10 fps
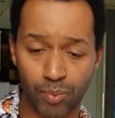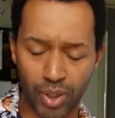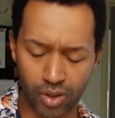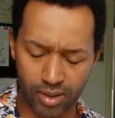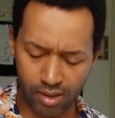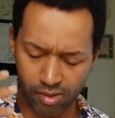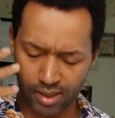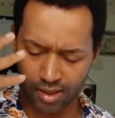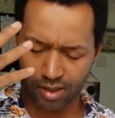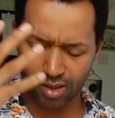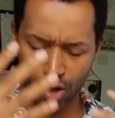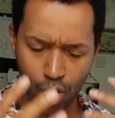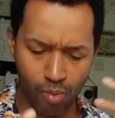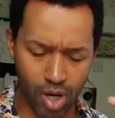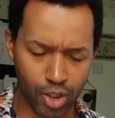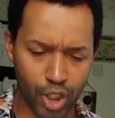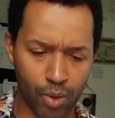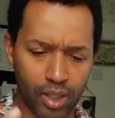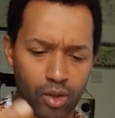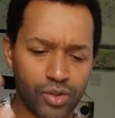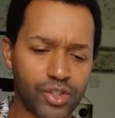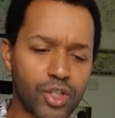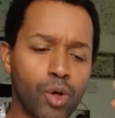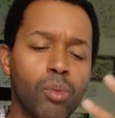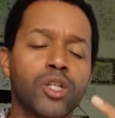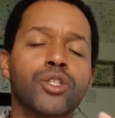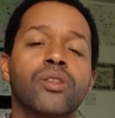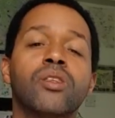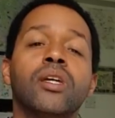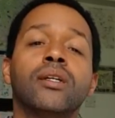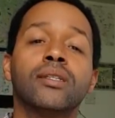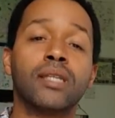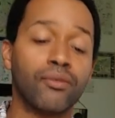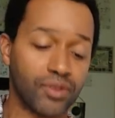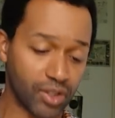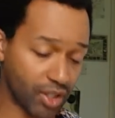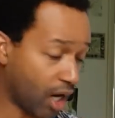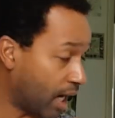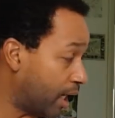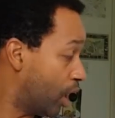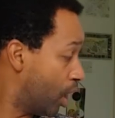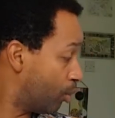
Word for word: because there is so much going on, so much things have to die.